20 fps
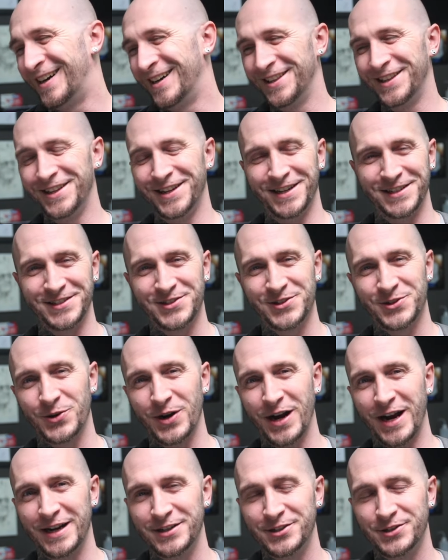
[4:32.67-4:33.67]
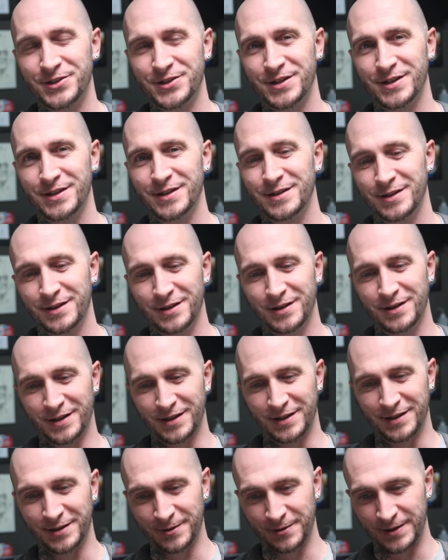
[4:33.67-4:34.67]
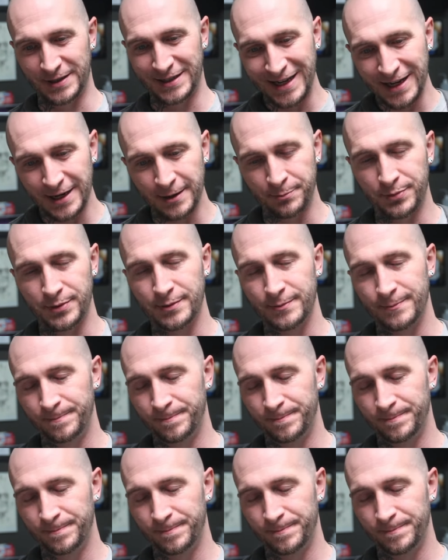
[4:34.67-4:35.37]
Then it scratched the tip